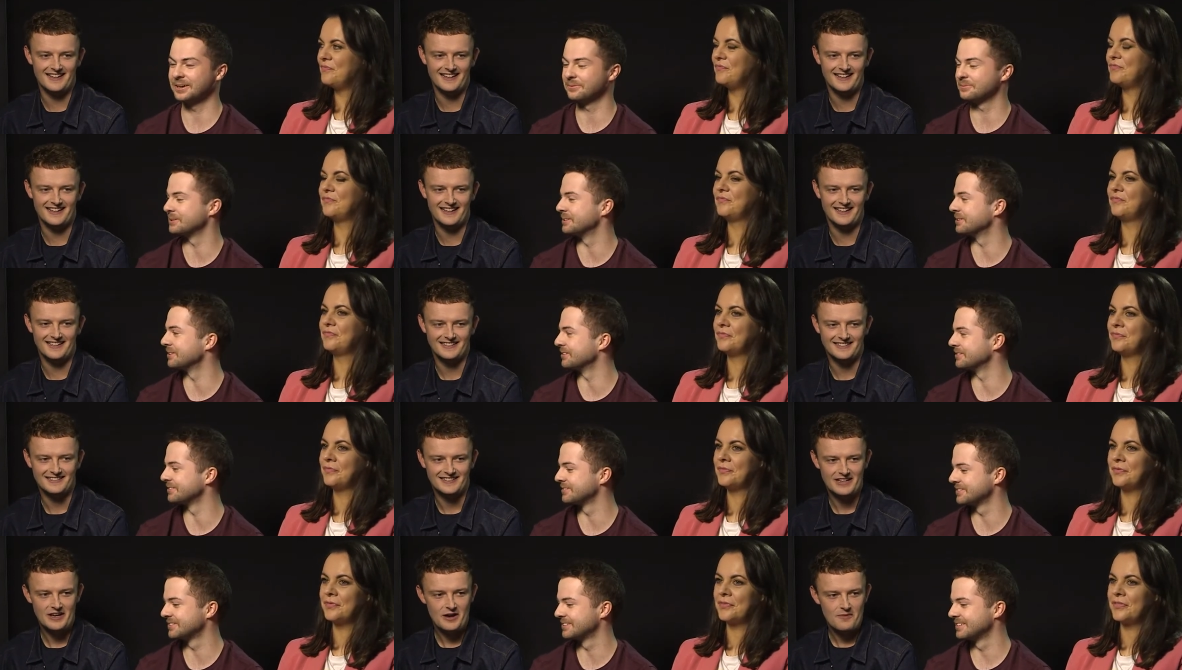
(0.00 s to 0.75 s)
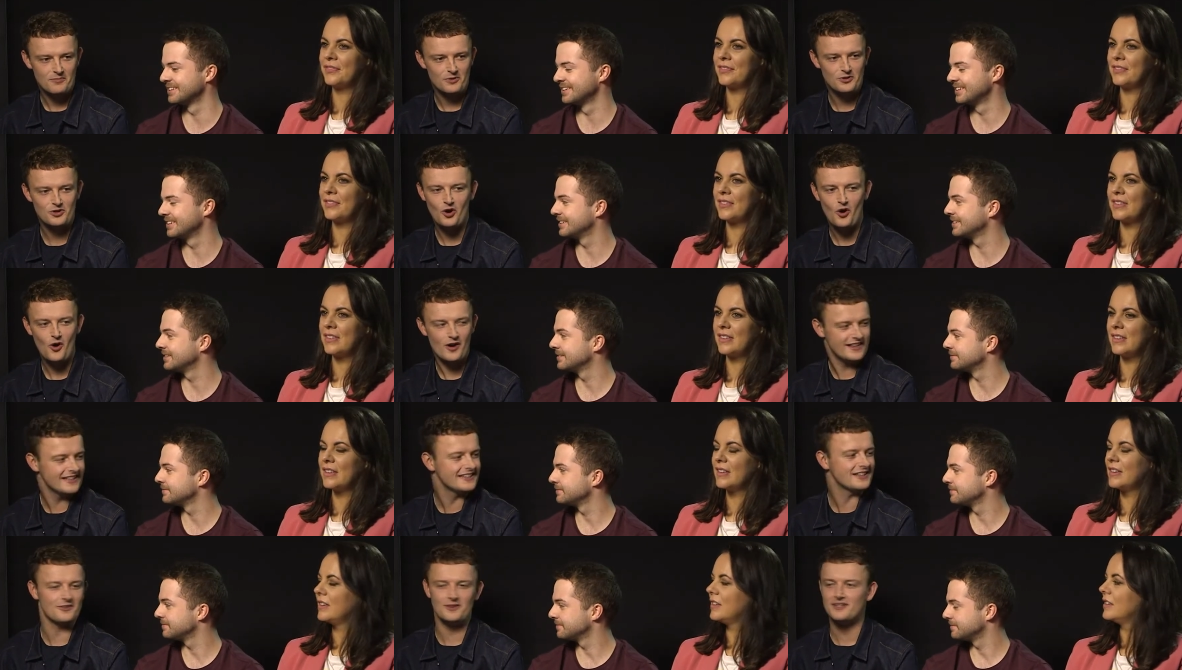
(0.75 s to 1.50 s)
Speaker 1: happy yeah. Now. But no, I
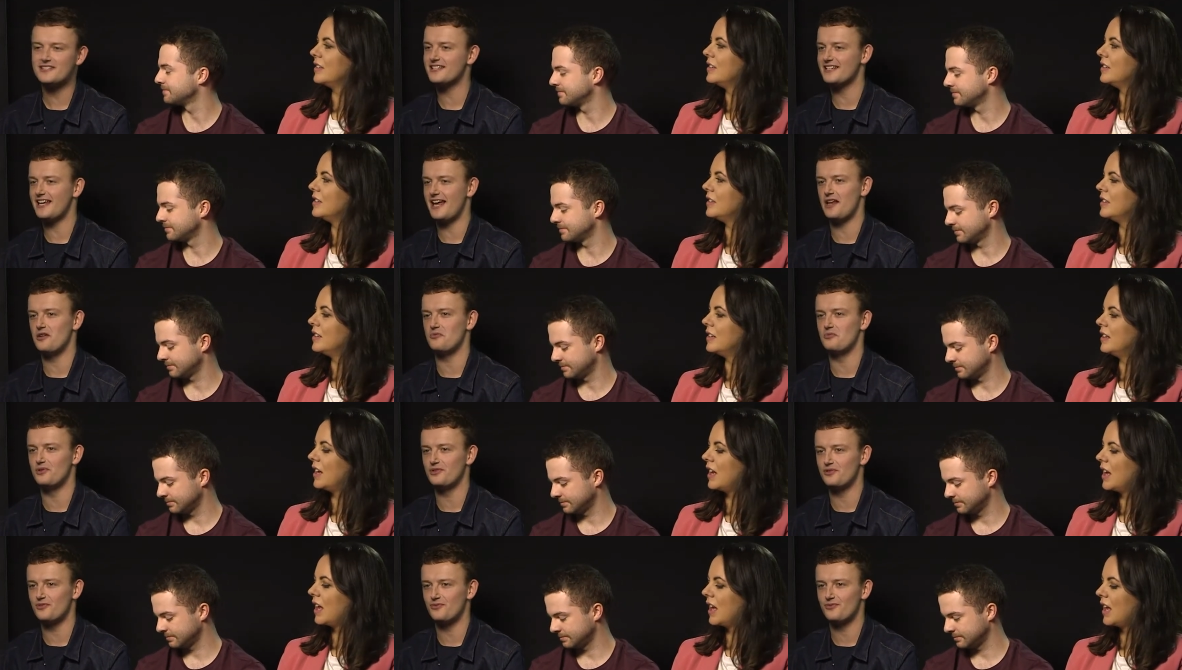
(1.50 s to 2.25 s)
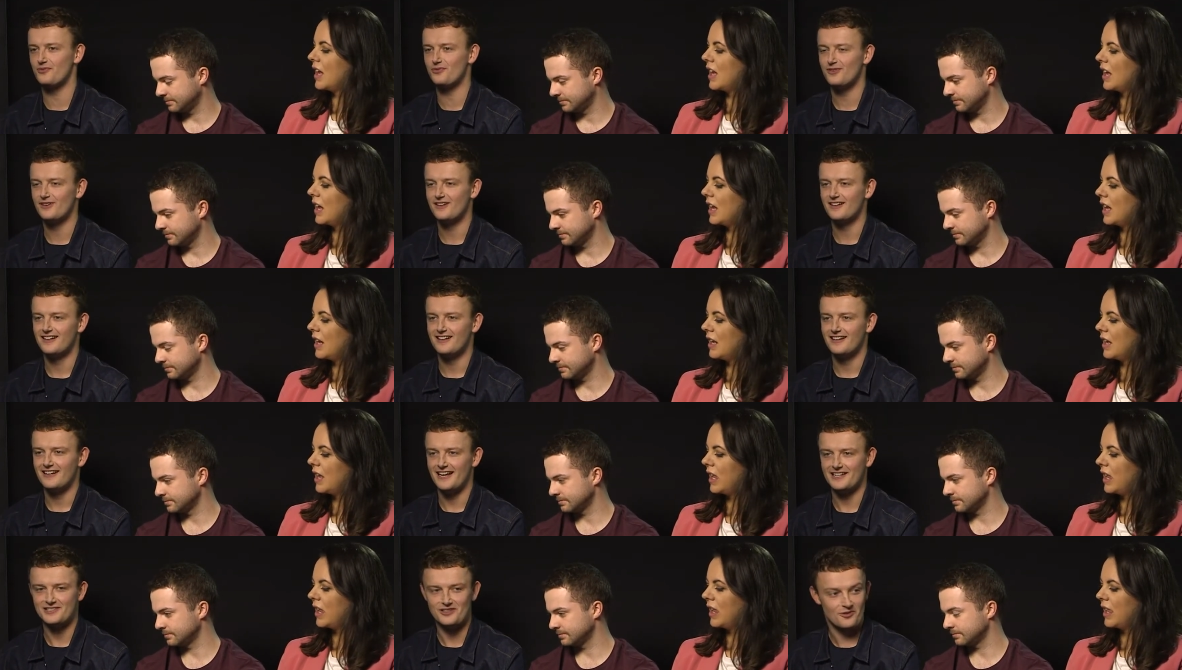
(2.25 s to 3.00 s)
think there is an element of
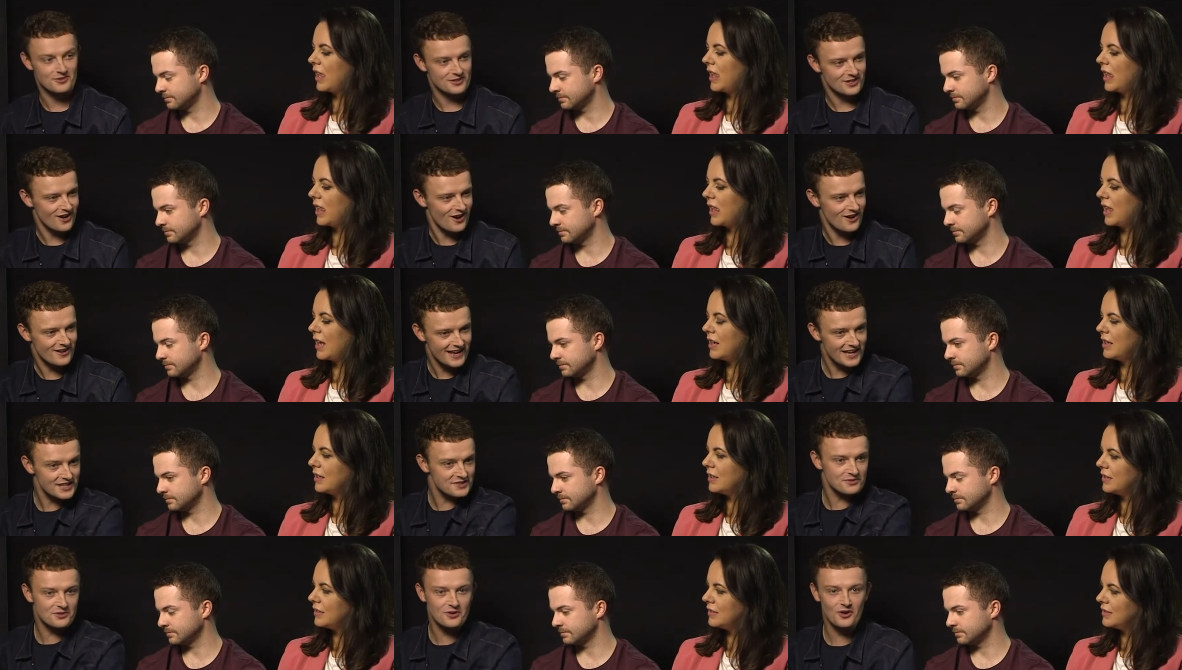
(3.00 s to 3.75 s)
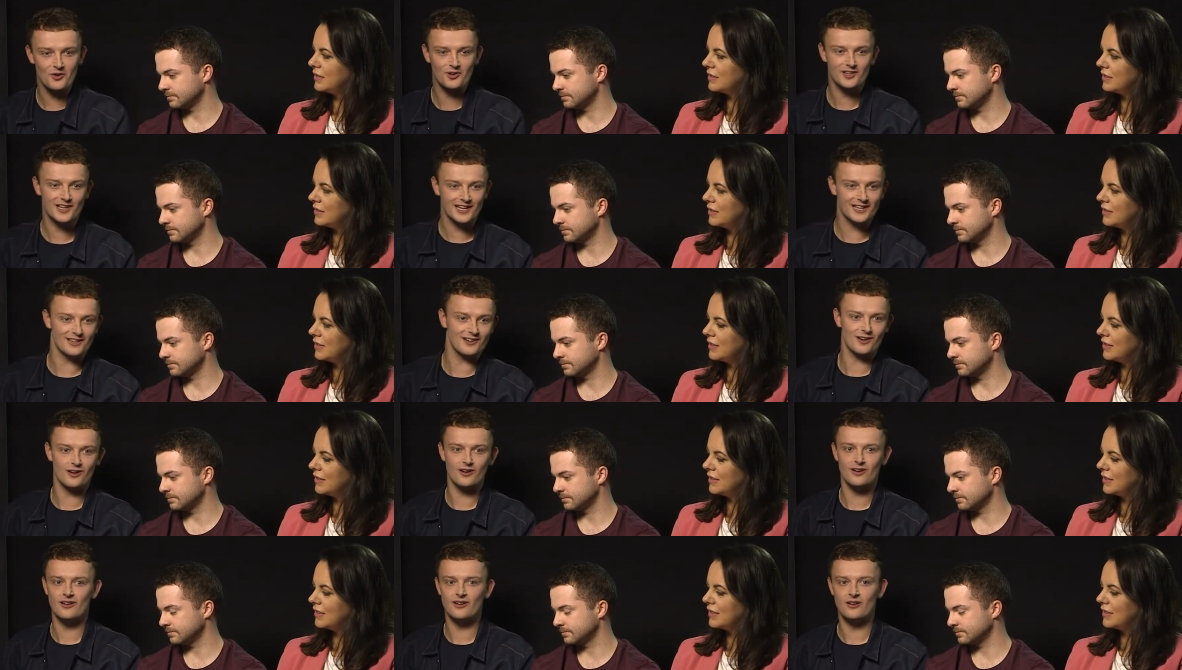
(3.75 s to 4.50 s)
it's always like, oh yes, we're going again. you're
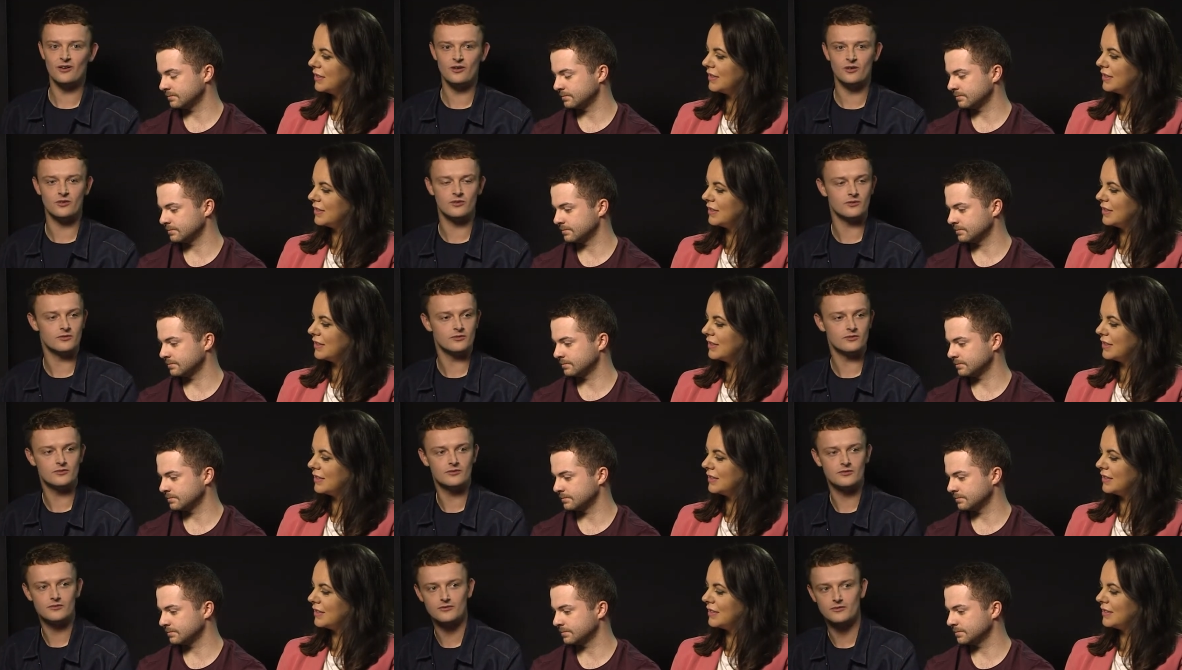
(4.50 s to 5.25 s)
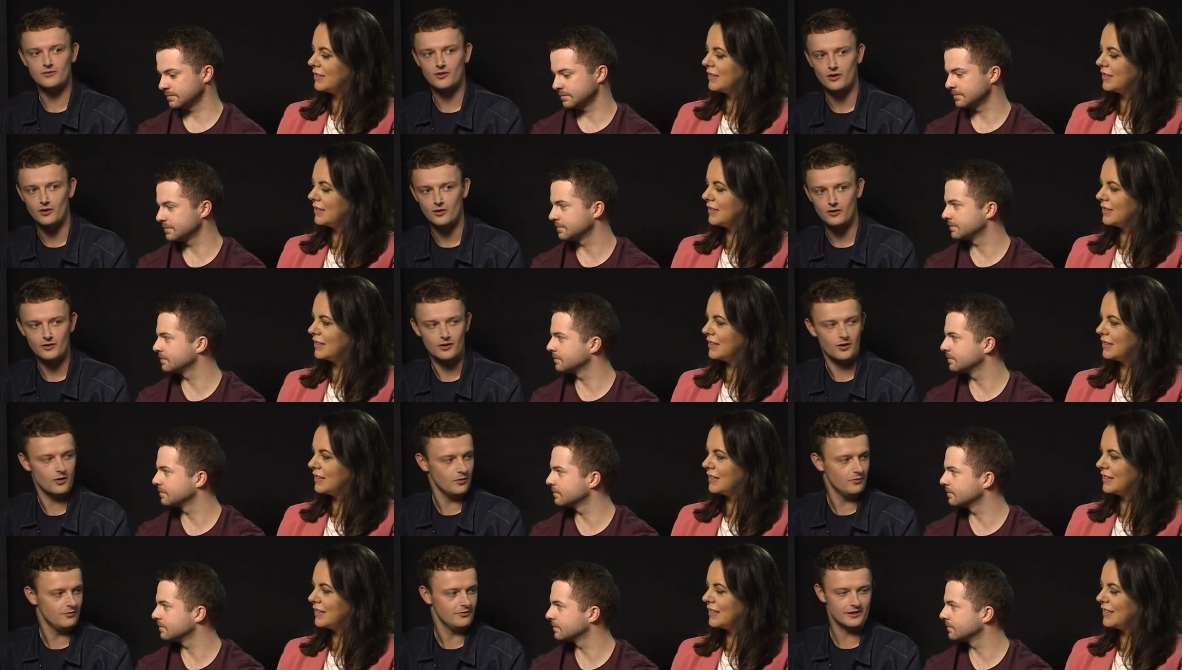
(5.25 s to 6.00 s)
like, oh,
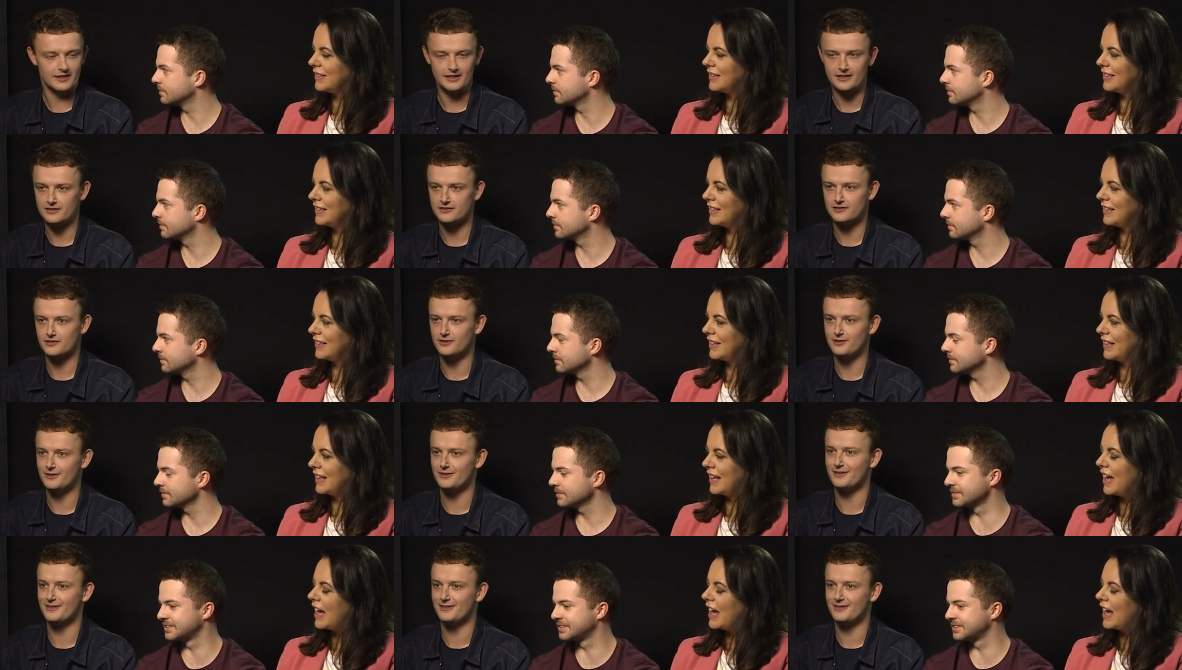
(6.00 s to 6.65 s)
hopefully it's good.